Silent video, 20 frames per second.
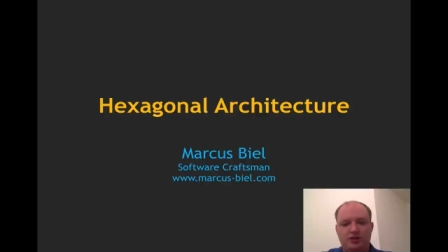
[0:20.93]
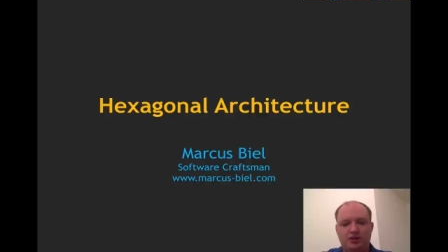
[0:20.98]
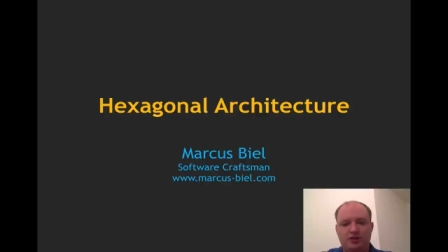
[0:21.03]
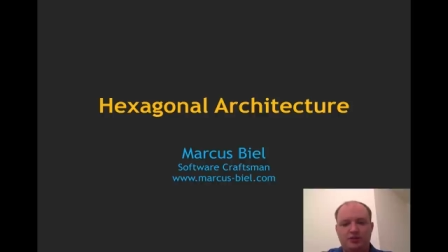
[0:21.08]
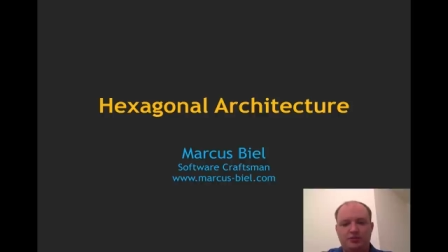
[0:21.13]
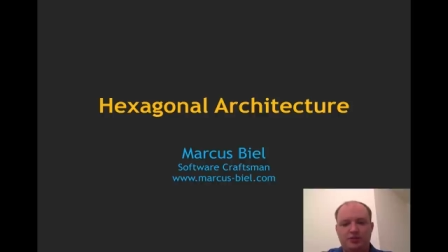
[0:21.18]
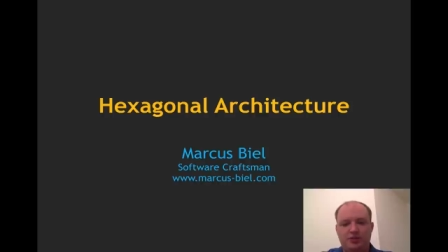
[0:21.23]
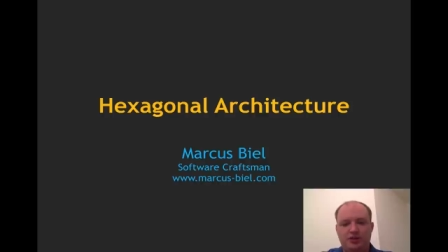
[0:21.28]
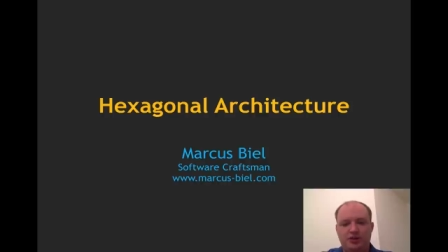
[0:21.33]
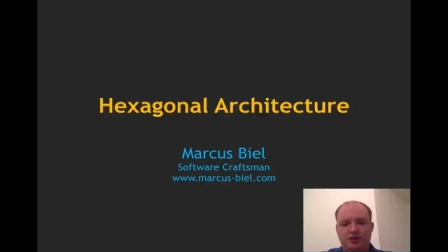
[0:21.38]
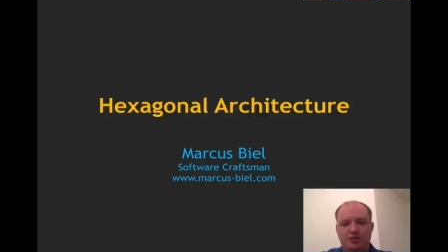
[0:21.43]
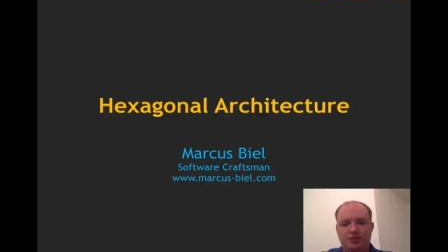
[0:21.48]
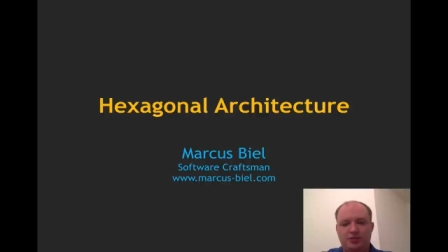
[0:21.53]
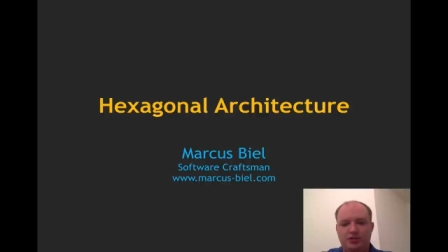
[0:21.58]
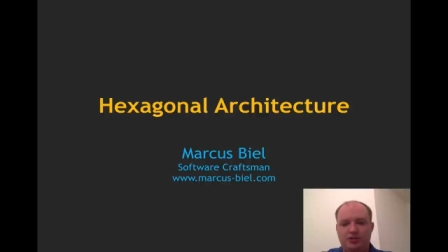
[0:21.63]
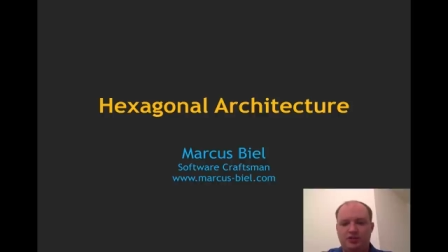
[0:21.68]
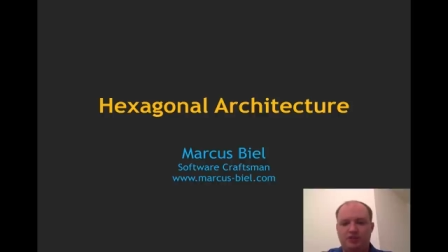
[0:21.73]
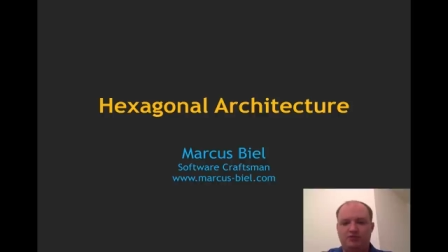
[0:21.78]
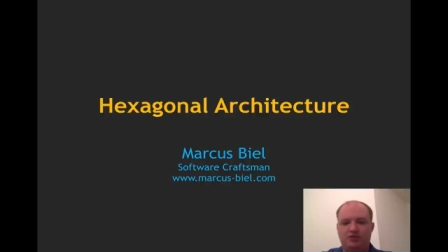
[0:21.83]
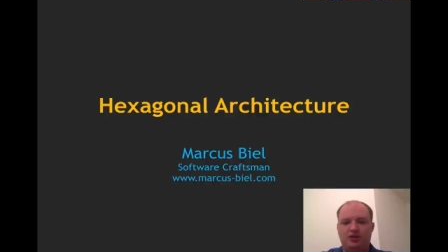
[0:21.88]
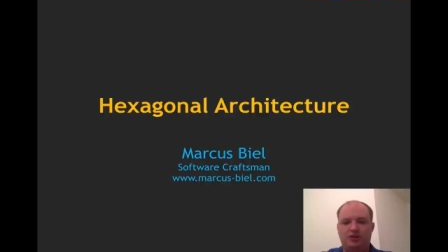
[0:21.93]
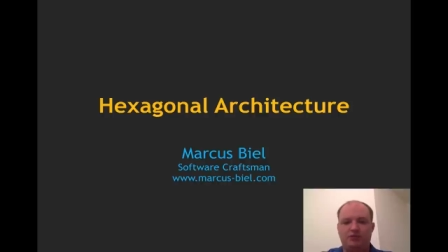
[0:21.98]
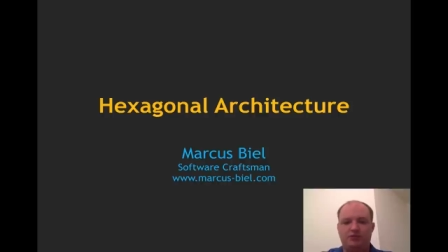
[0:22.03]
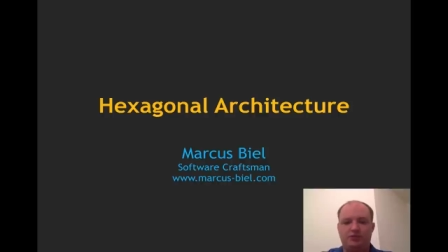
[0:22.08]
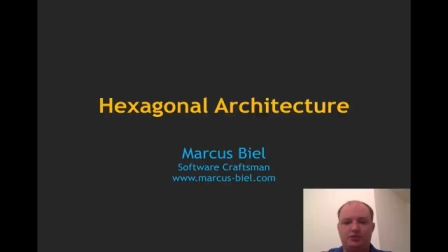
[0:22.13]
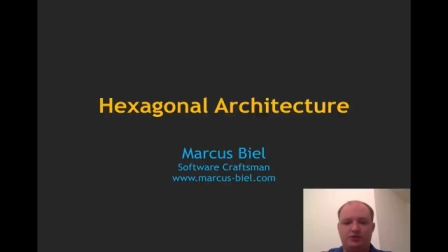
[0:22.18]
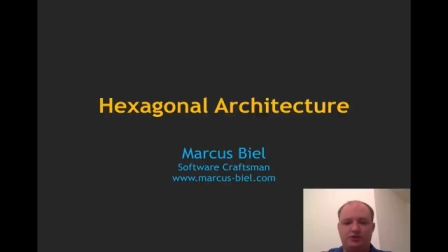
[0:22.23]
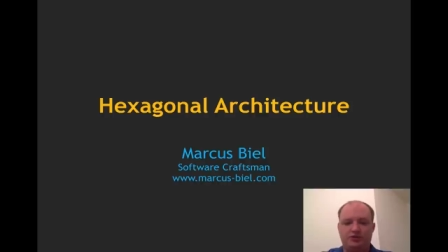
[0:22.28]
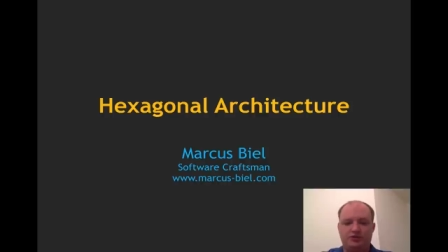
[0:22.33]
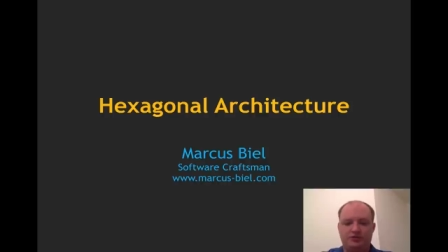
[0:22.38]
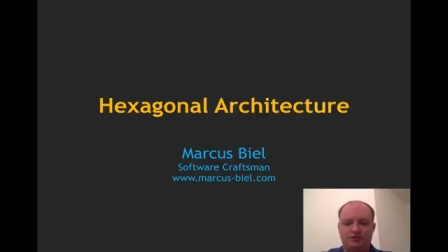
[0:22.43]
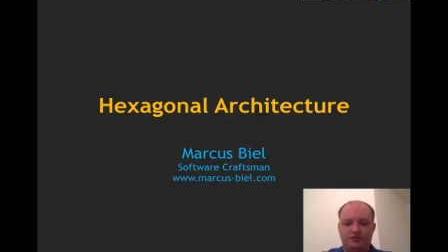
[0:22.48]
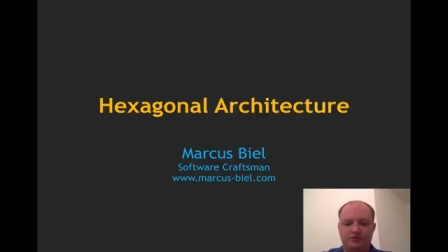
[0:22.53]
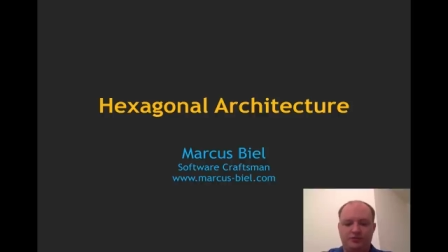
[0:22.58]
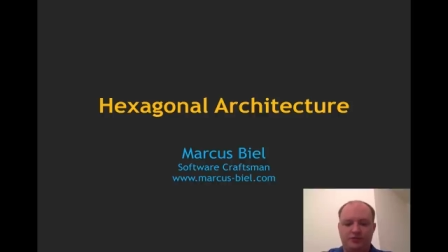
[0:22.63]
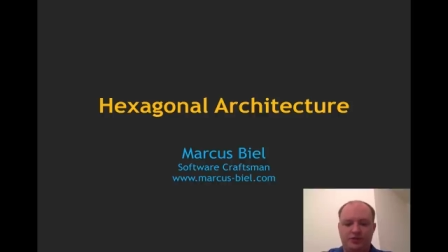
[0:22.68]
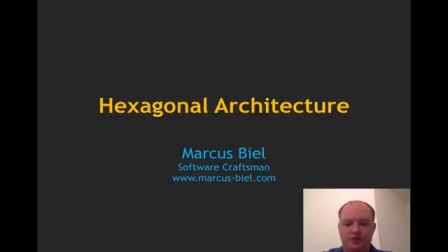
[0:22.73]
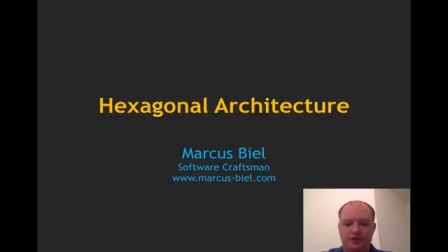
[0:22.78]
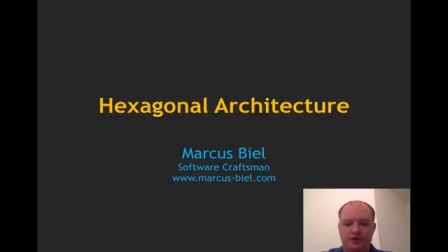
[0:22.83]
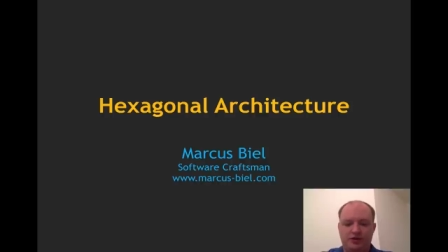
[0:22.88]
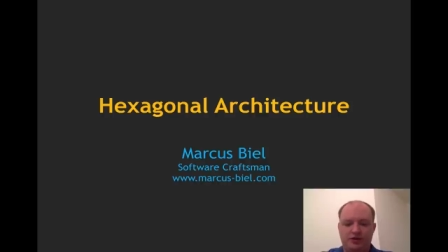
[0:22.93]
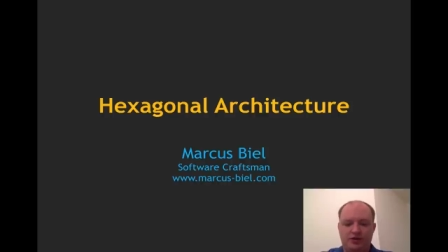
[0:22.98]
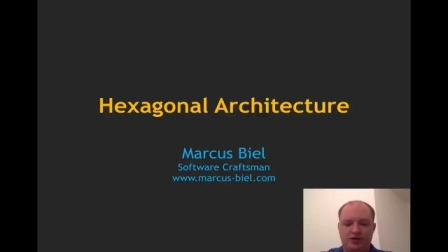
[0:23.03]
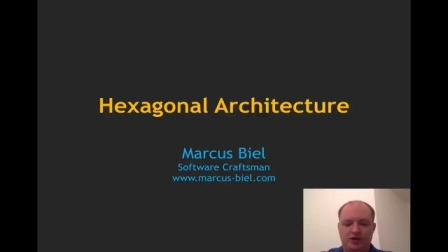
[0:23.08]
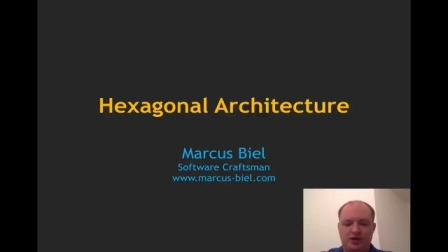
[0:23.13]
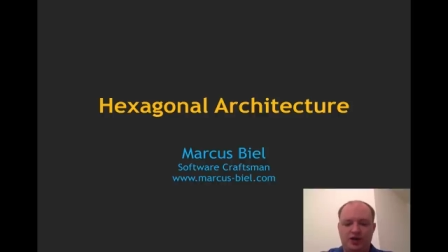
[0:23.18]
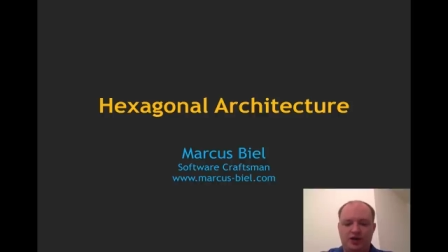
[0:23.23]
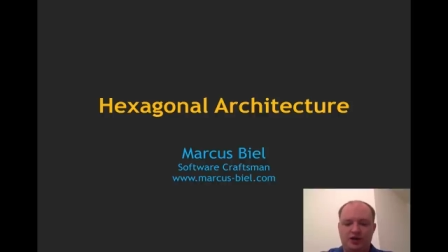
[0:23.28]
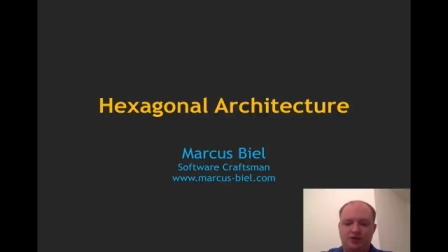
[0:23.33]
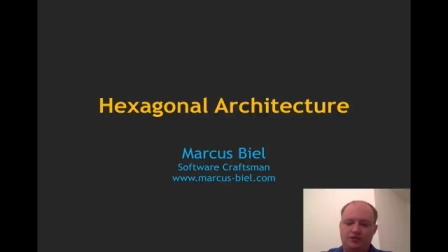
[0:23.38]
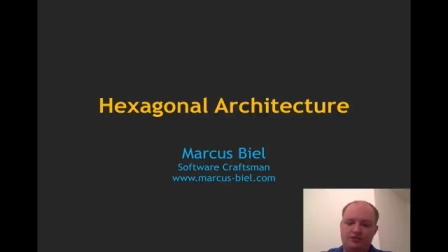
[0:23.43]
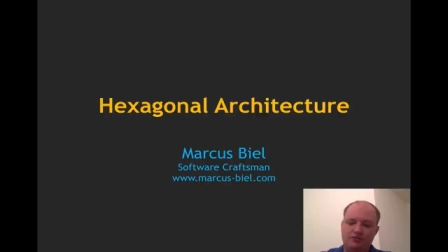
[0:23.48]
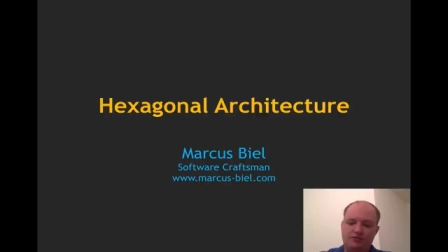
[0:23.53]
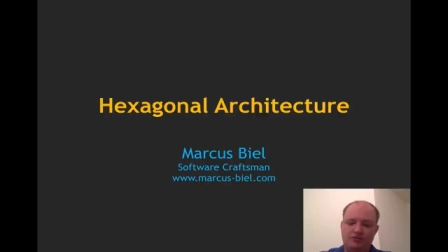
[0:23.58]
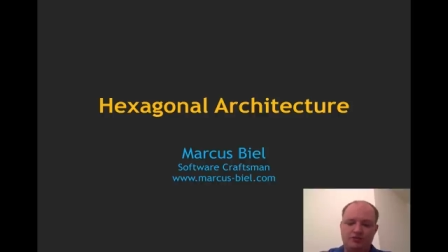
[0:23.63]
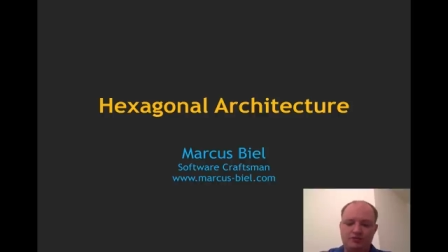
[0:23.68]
a PHP developer, and